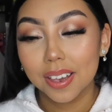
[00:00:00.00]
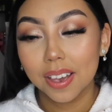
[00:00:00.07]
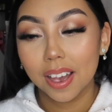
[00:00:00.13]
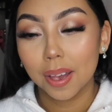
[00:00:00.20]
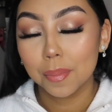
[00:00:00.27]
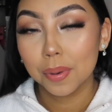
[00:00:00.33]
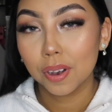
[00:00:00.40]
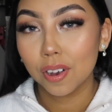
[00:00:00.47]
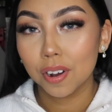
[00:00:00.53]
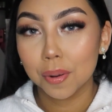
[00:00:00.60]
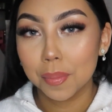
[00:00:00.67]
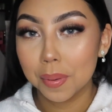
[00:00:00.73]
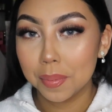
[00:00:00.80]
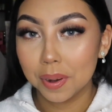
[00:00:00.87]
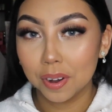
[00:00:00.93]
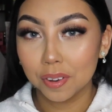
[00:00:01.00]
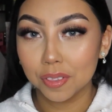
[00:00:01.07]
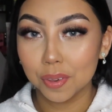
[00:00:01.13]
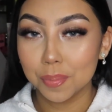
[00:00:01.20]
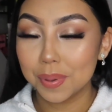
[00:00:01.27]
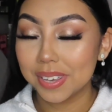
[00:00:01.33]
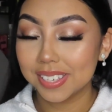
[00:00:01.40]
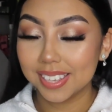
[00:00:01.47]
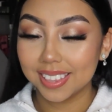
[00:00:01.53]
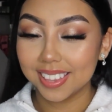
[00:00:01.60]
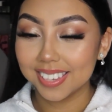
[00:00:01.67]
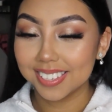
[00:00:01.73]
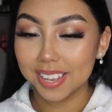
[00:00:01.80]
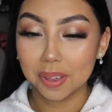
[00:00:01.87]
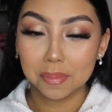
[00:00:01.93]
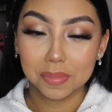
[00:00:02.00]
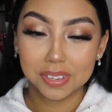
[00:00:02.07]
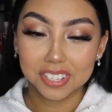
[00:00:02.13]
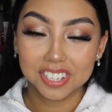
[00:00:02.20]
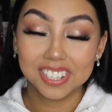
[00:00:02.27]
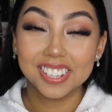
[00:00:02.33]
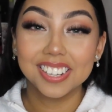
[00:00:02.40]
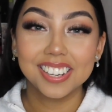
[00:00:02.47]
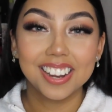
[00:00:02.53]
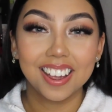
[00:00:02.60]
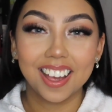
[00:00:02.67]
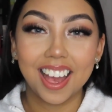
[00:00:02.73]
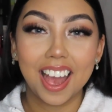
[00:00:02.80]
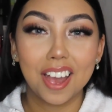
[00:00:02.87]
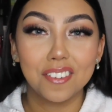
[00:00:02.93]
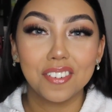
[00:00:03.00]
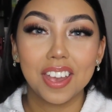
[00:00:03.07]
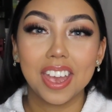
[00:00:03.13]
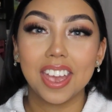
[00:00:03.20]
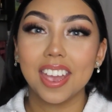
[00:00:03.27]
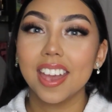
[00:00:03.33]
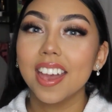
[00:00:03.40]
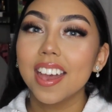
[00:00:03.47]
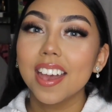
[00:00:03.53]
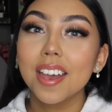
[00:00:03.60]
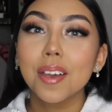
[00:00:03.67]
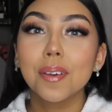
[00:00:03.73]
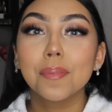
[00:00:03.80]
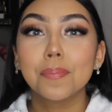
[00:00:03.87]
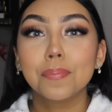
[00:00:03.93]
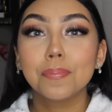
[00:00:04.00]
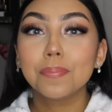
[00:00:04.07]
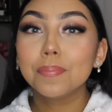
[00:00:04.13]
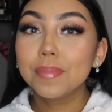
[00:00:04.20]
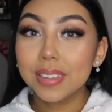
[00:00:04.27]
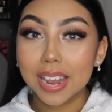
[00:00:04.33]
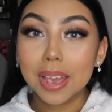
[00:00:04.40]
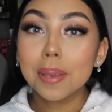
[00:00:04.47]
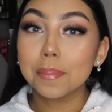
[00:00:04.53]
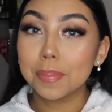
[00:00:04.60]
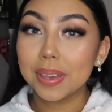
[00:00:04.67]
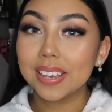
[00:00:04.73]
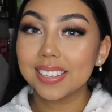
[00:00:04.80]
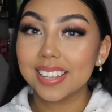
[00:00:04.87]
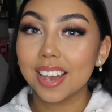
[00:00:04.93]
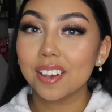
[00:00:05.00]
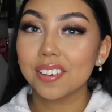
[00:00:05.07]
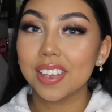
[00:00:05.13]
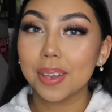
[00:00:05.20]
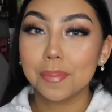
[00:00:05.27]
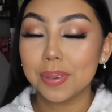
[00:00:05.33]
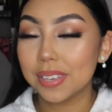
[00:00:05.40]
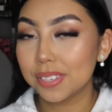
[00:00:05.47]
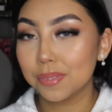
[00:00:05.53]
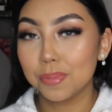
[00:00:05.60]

gonna call her baby girl though, because at this time she did not have a name picked out yet because